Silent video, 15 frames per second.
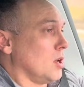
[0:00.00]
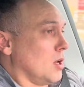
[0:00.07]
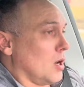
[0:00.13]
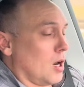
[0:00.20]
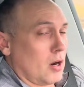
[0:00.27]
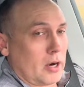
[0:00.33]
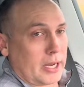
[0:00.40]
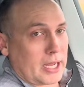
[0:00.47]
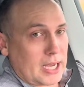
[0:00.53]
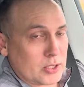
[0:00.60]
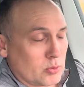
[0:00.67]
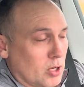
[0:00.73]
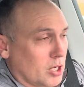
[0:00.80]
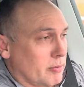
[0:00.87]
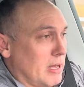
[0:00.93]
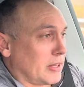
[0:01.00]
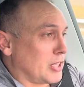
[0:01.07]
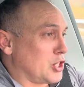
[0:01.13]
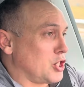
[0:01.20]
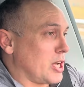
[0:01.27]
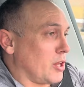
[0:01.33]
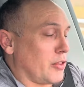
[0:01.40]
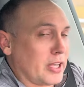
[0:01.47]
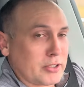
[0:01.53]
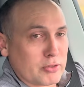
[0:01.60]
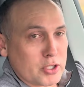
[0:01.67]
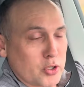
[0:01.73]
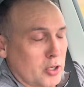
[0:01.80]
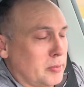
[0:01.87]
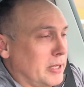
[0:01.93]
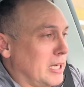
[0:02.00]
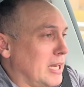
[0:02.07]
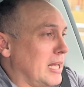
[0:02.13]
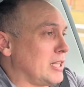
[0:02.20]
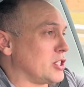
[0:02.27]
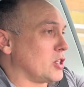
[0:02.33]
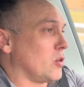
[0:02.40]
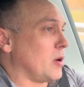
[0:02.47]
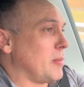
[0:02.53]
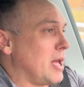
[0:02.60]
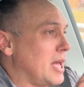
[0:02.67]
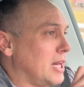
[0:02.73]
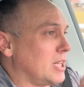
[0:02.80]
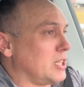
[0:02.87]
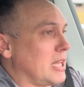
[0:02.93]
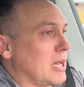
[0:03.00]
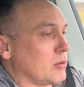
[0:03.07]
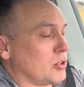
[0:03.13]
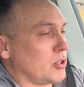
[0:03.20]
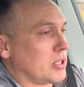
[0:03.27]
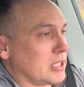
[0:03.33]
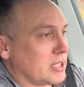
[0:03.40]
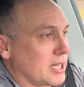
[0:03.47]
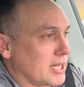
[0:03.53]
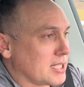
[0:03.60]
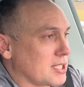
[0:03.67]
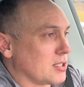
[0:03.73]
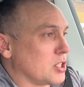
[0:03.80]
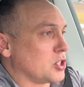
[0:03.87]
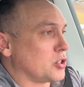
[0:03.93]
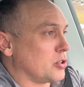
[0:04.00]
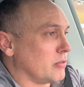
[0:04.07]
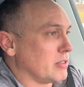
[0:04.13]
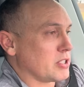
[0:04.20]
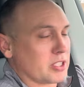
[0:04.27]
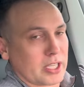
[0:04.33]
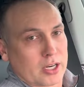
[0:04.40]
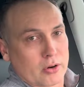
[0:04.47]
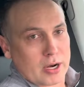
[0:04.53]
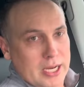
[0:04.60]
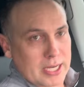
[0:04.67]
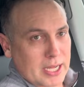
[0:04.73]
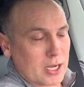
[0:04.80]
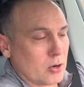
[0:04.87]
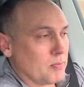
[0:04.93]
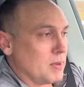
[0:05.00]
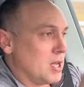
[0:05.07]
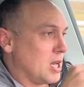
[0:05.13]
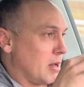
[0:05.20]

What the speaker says: Alright guys, welcome back to the channel. Thanks for joining me today. So I'm headed down to the Tesla service center right now.